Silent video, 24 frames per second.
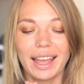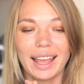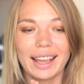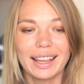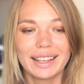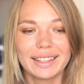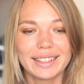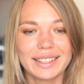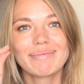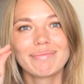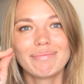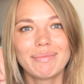
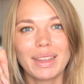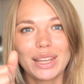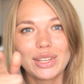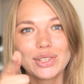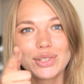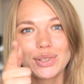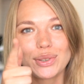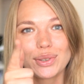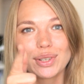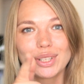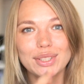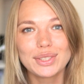And make
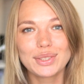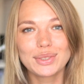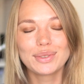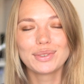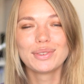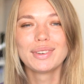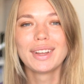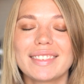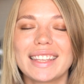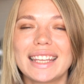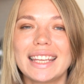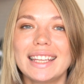sure
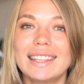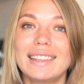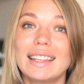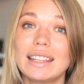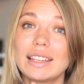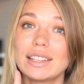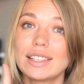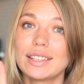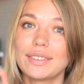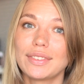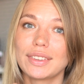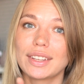to hit the
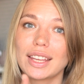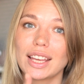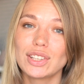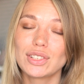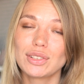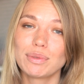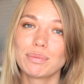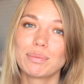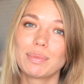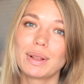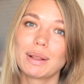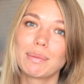
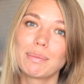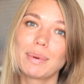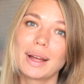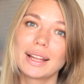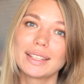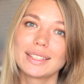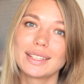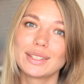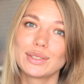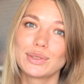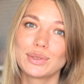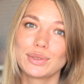notification bell
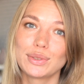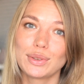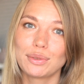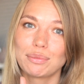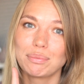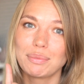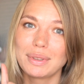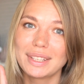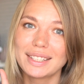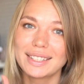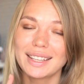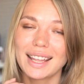button to
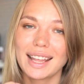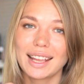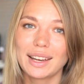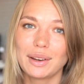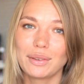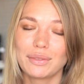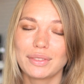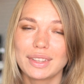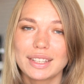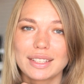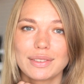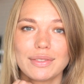not miss
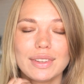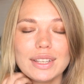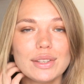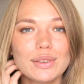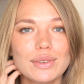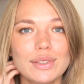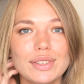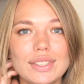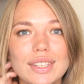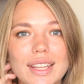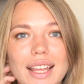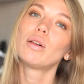any of these
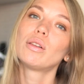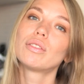videos.